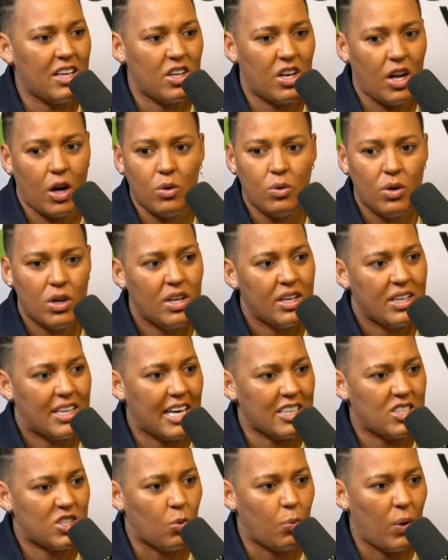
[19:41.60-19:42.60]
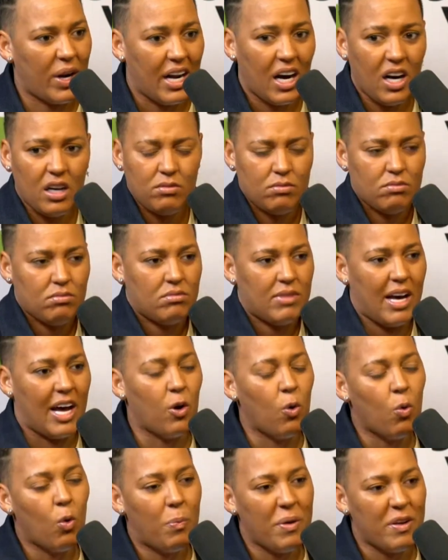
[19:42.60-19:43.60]
you know, gets the winner, and
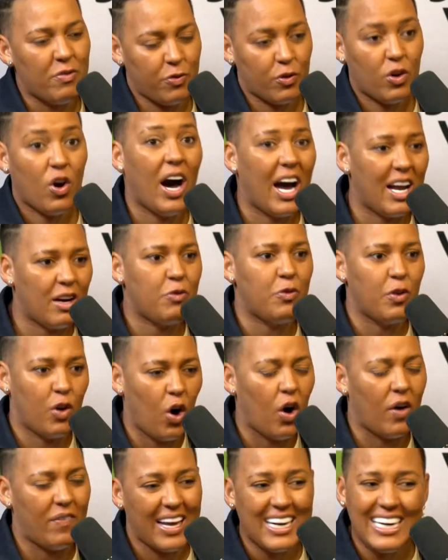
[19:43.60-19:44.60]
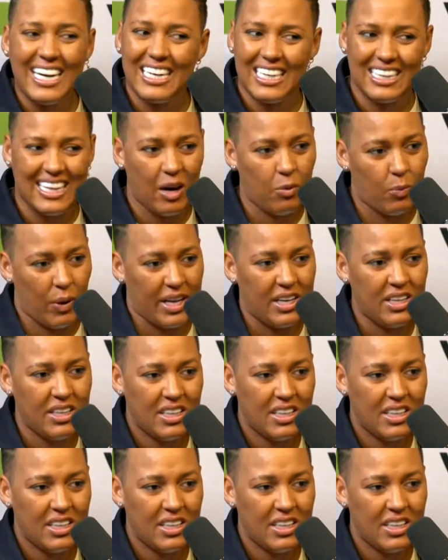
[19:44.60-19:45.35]
all will be kind of forgotten. They needed that win